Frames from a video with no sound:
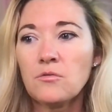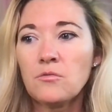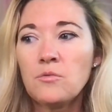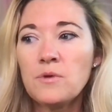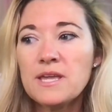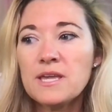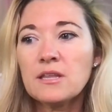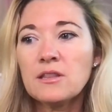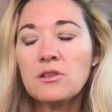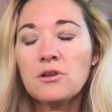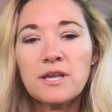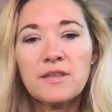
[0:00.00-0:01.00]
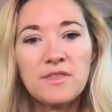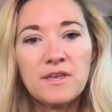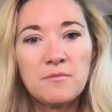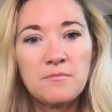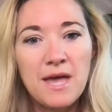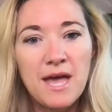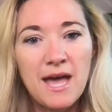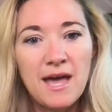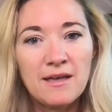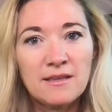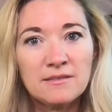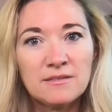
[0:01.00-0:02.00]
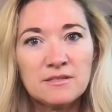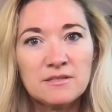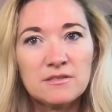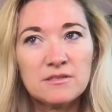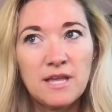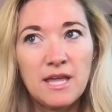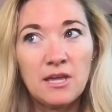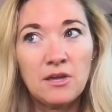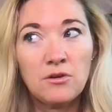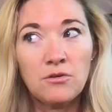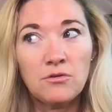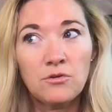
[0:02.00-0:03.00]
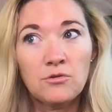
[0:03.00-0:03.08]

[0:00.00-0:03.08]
we can look at them as a